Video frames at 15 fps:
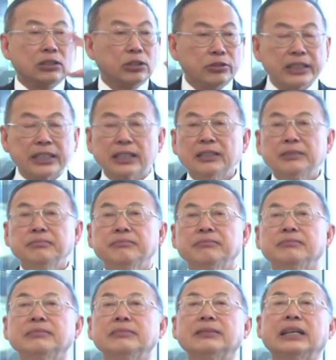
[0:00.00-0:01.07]
curriculum
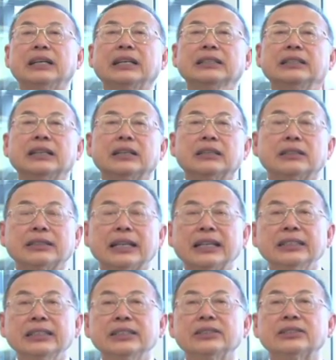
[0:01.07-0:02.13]
and
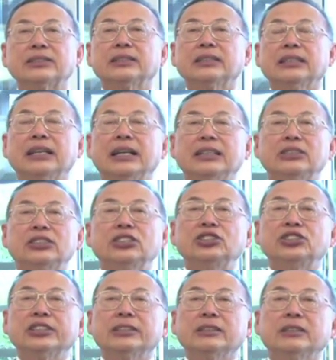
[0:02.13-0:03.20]
techniques and
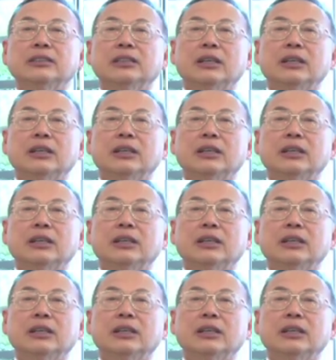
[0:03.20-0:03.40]
teaching.